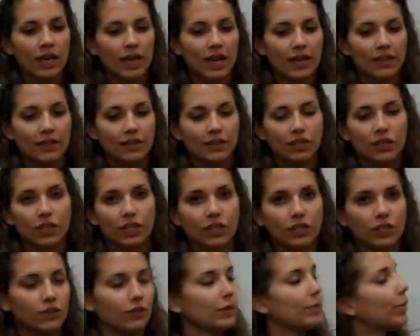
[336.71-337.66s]
and this
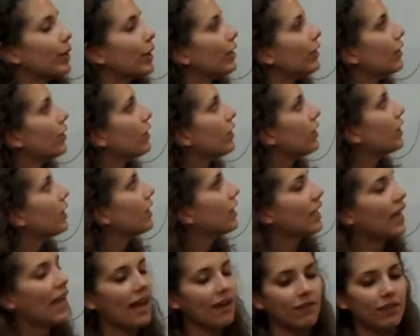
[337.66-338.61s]
occurs for both
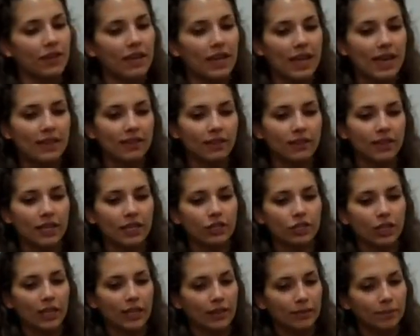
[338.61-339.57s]
the heavy and the light
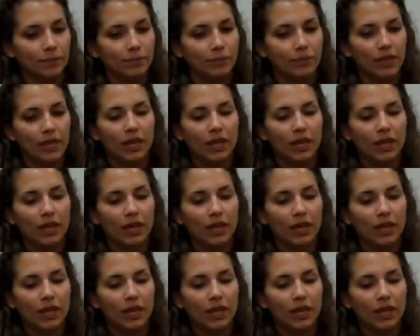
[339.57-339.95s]
chain.